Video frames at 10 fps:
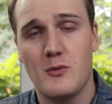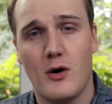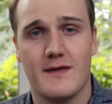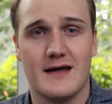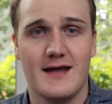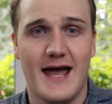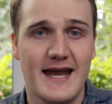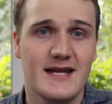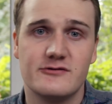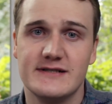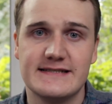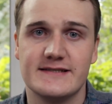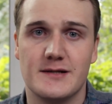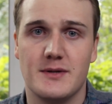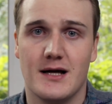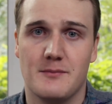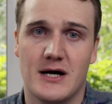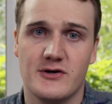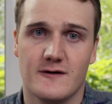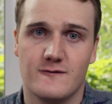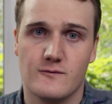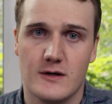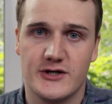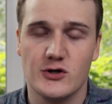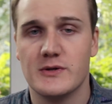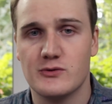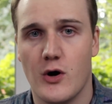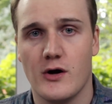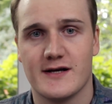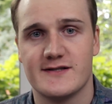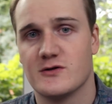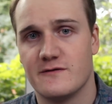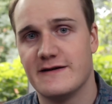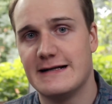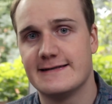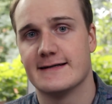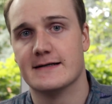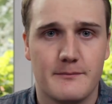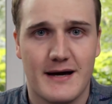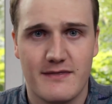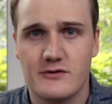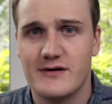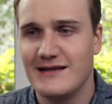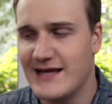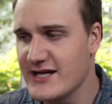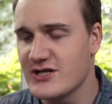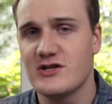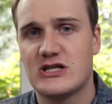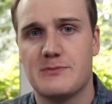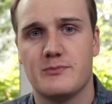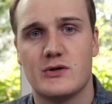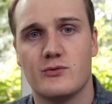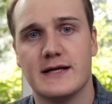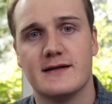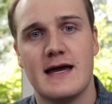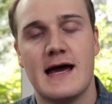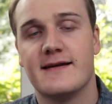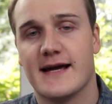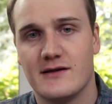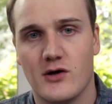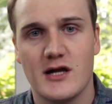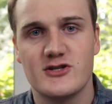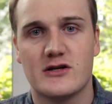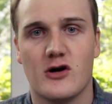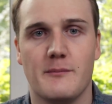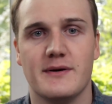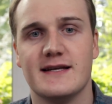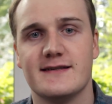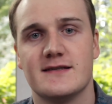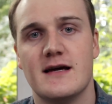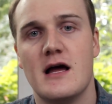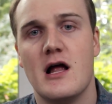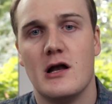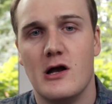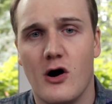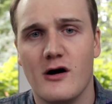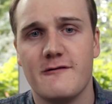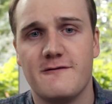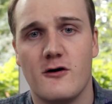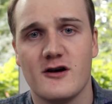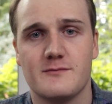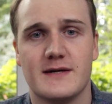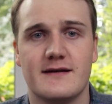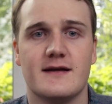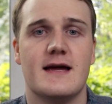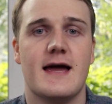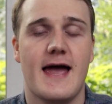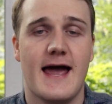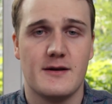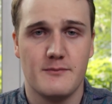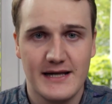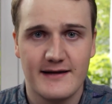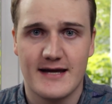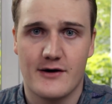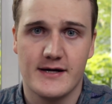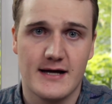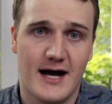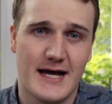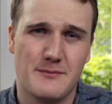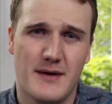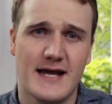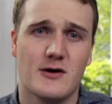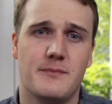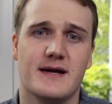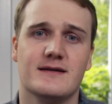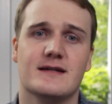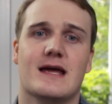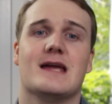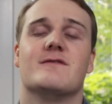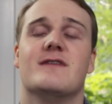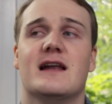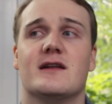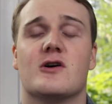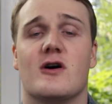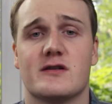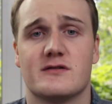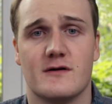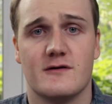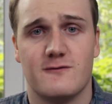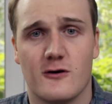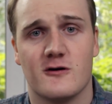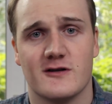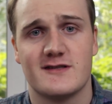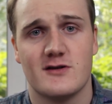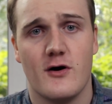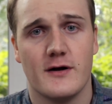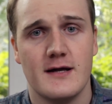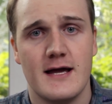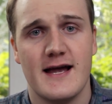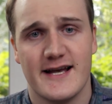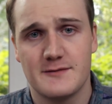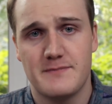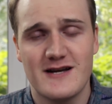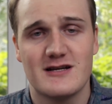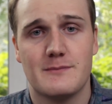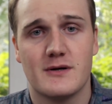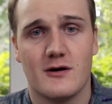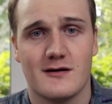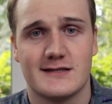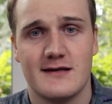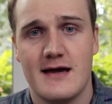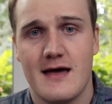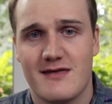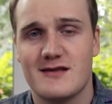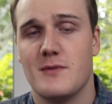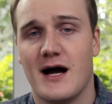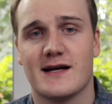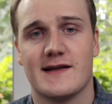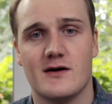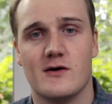more than any reasonable amount of human workers could filter. But the relationship between technology companies, law enforcement and military are, in my opinion, a valid cause for concern, especially because this market is